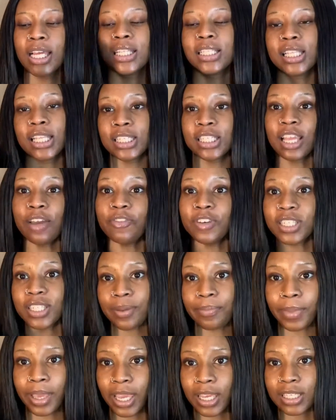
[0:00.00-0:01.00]
this stuff is
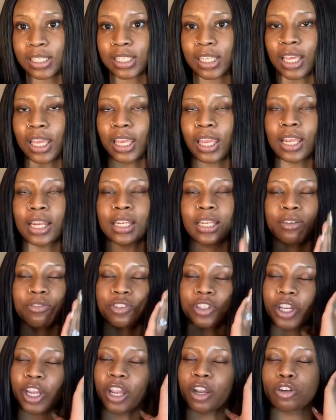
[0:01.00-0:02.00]
amazing it leaves
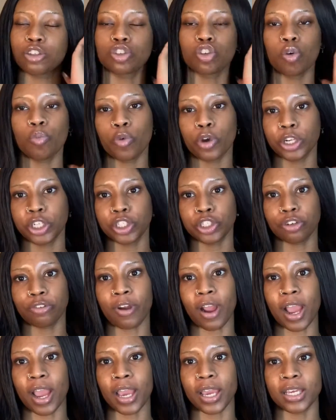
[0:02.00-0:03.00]
your hair so
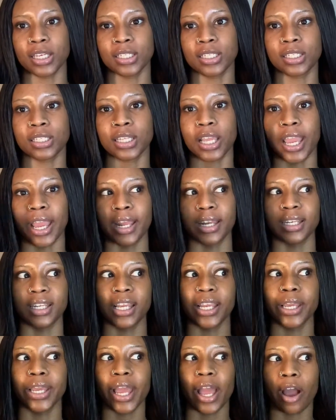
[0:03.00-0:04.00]
moisturized and
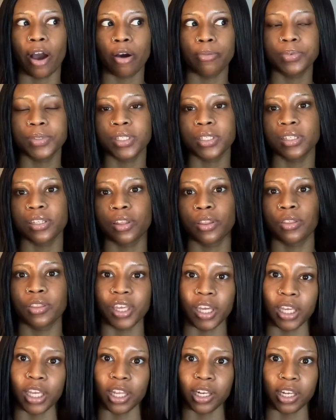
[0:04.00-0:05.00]
it helps
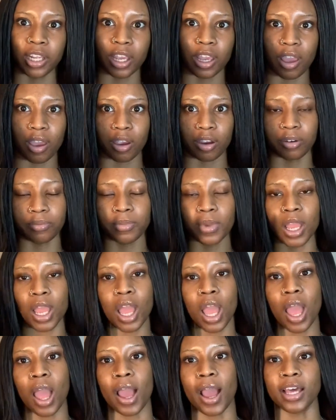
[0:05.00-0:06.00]
thicken your hair
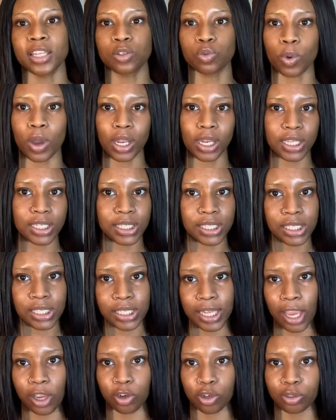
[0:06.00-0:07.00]
as well as
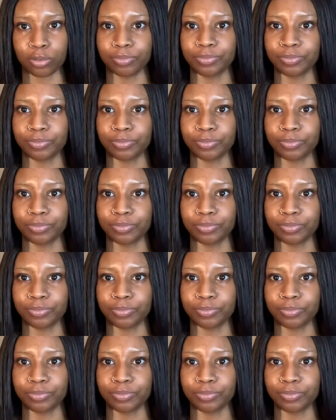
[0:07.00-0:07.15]
detangle